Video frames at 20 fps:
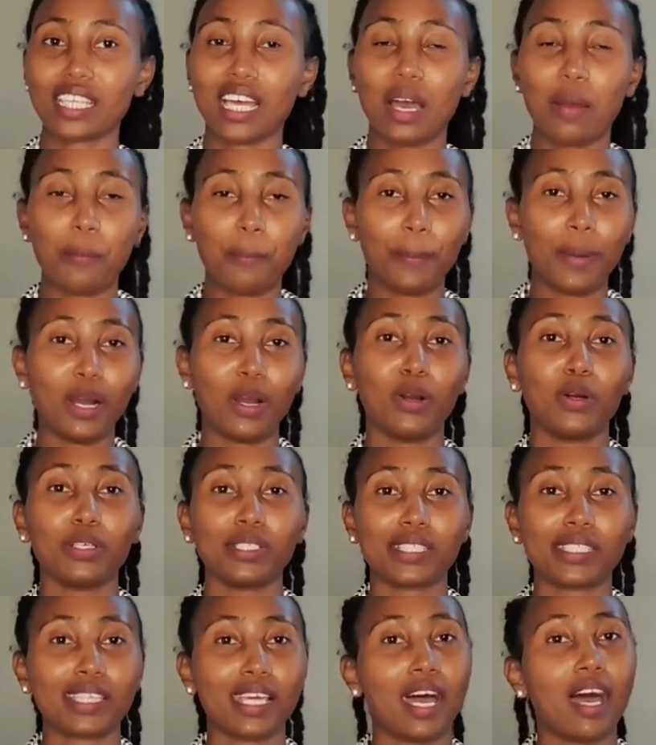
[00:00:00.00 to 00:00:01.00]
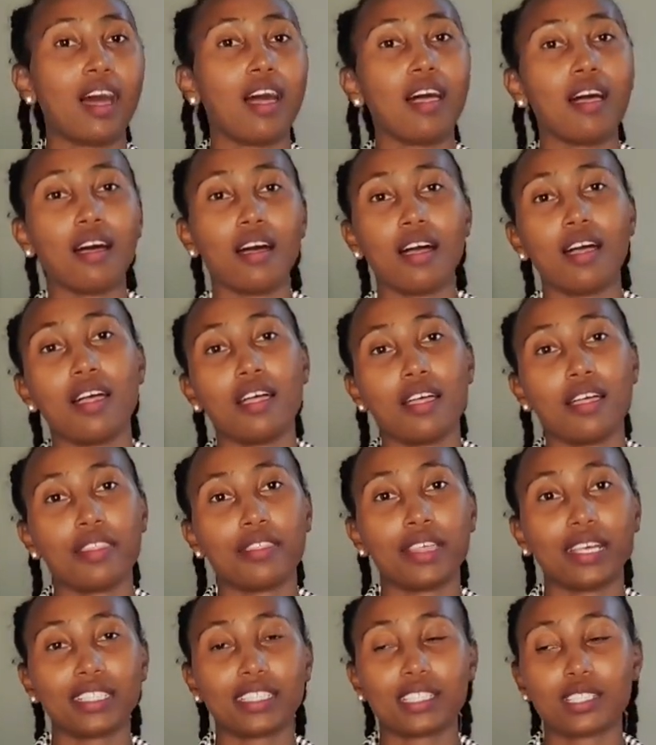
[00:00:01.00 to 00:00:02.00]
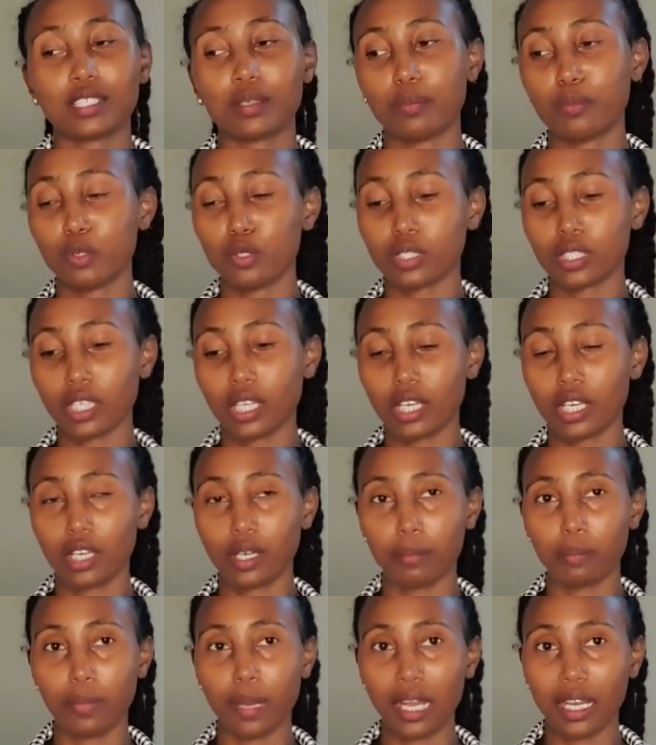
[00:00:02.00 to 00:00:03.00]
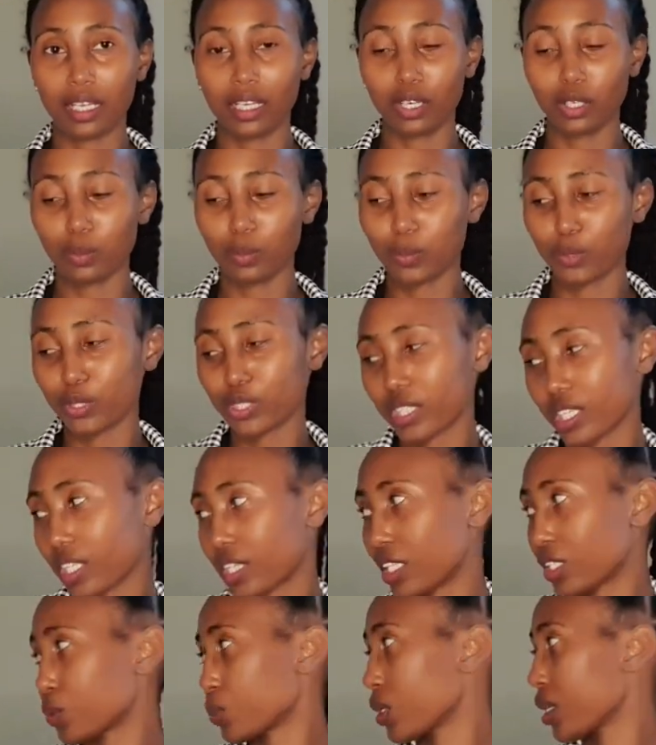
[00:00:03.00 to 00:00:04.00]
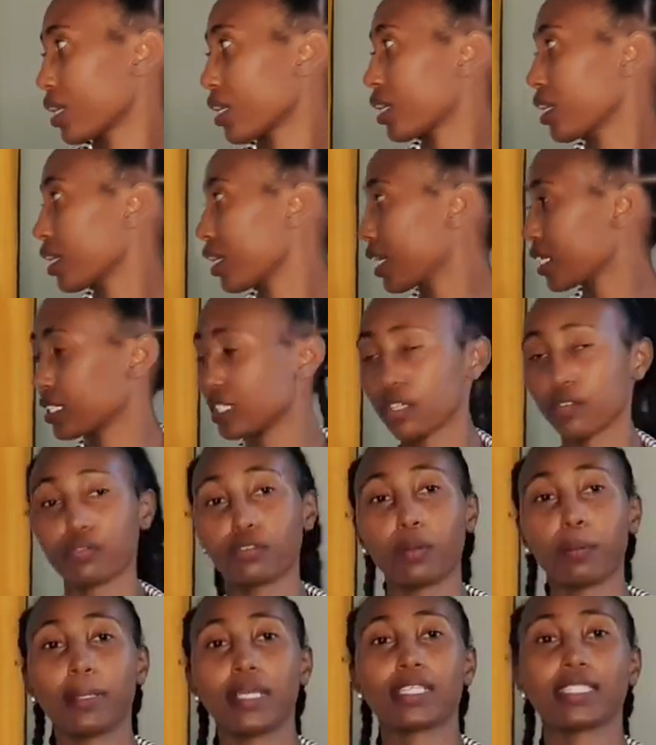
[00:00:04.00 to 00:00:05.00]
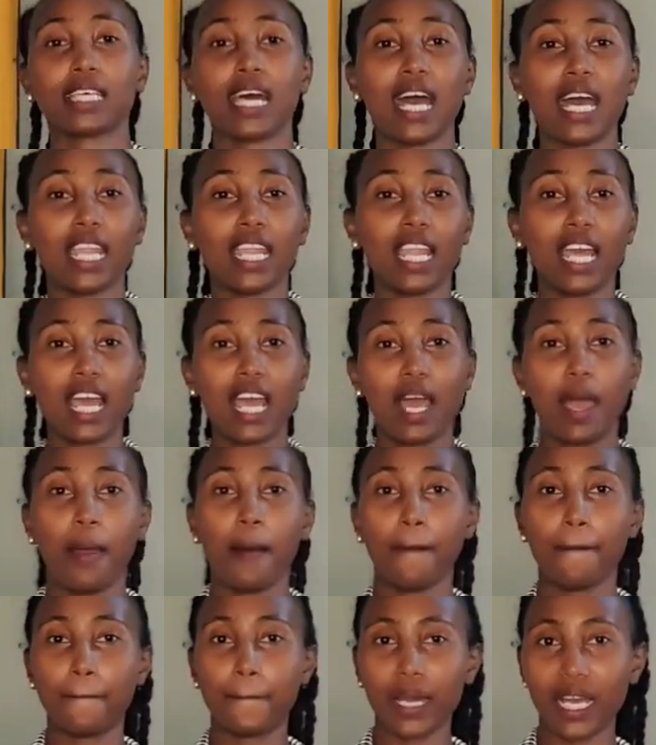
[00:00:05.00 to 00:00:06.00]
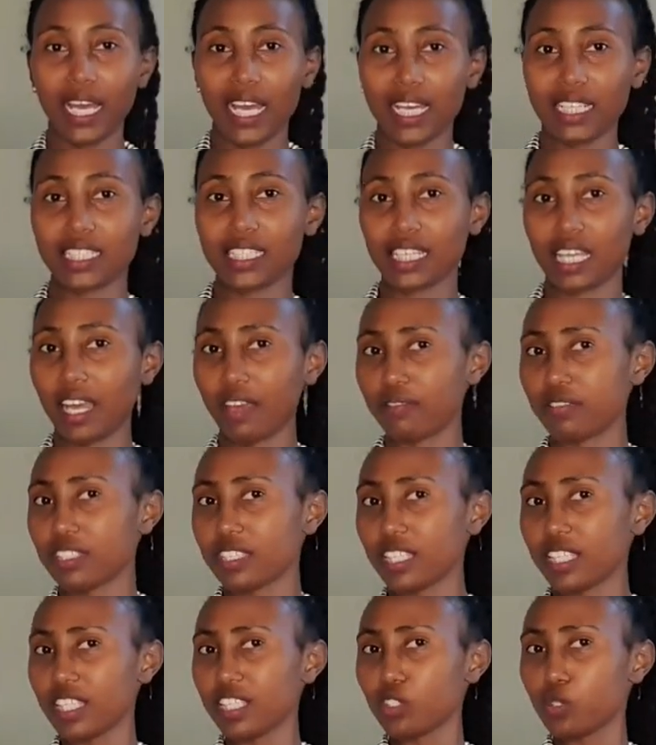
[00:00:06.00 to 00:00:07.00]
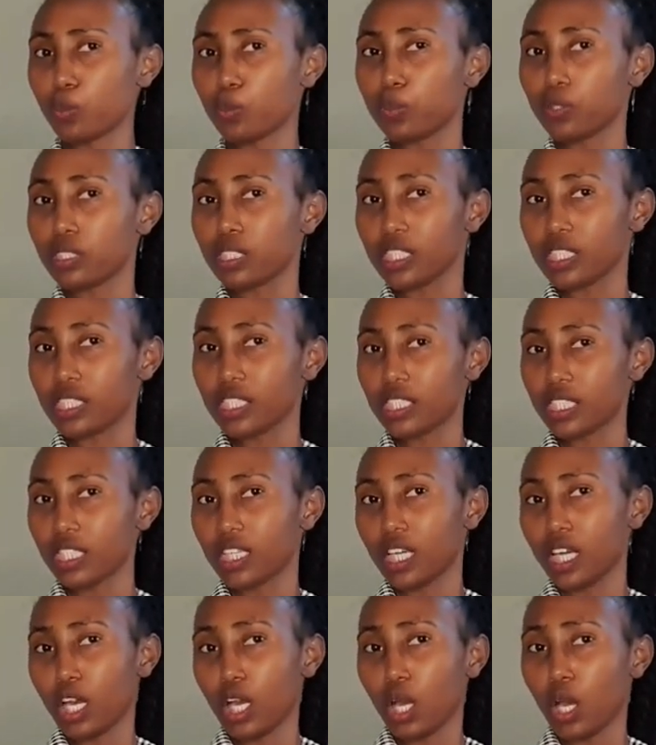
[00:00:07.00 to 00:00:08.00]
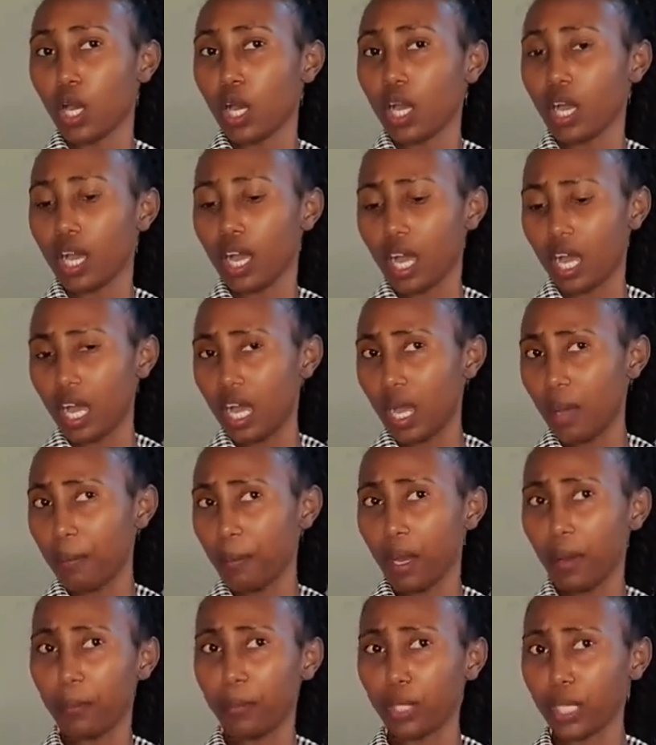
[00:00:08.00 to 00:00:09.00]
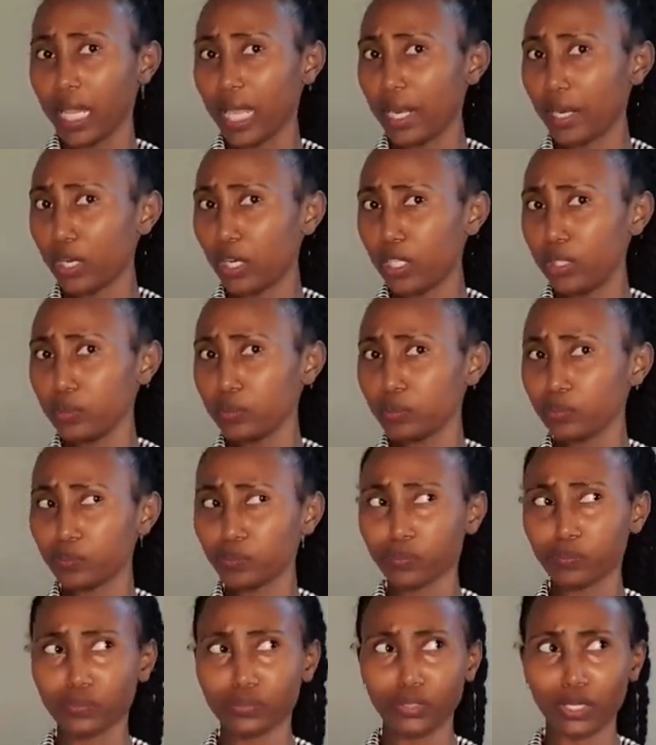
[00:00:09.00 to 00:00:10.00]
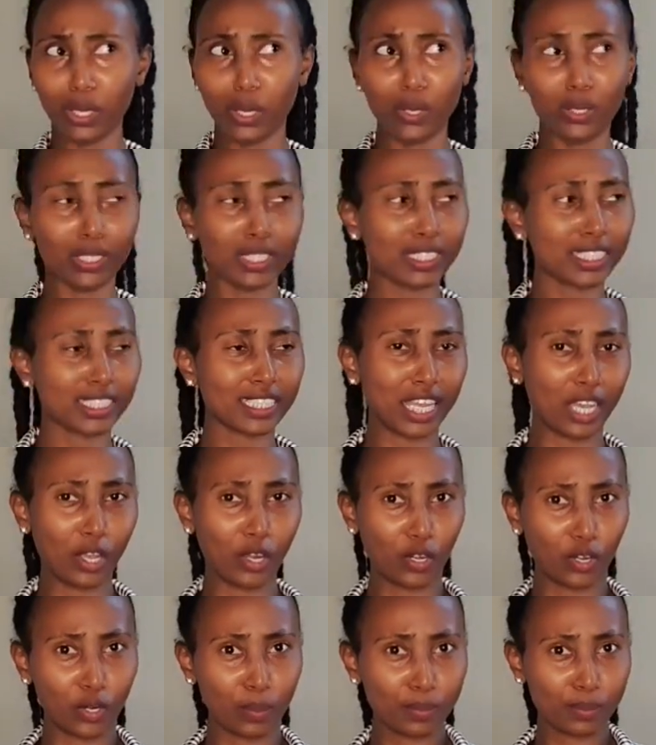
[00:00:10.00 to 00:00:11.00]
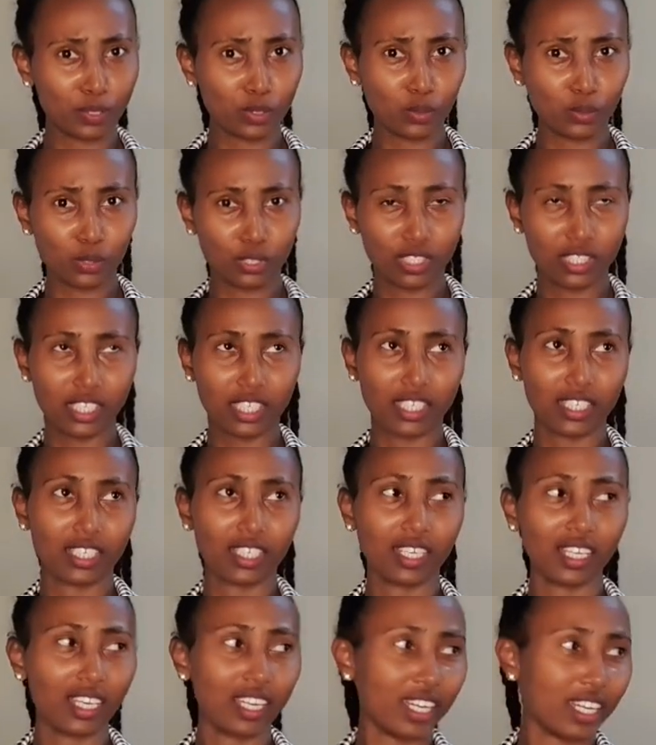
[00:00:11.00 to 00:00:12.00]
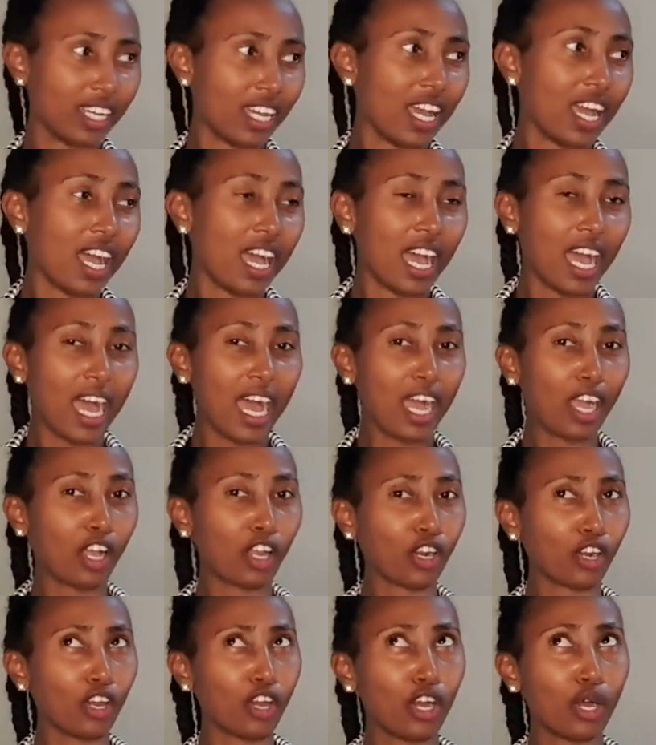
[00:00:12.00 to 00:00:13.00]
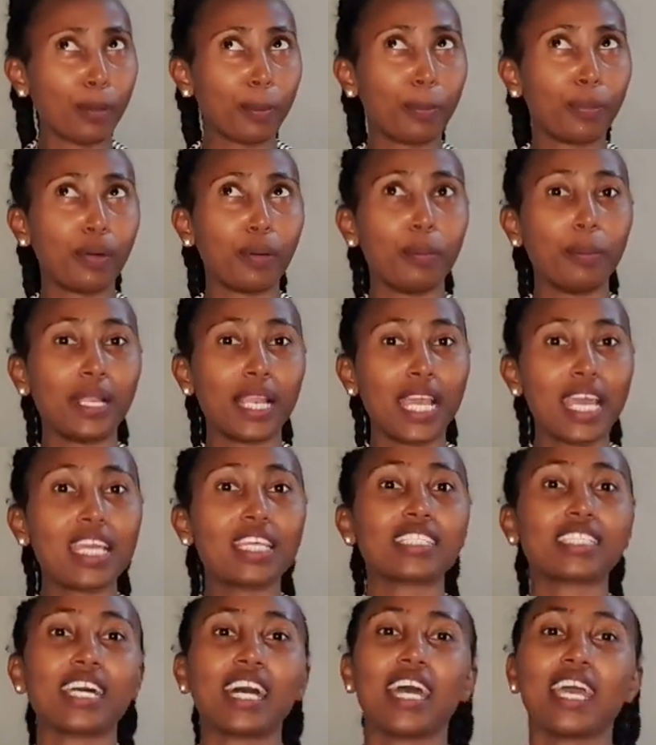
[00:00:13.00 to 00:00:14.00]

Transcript: about that music, background music that we're getting from my son. But I've decided to put this a bolero, or is it a crop suit? A crop blazer.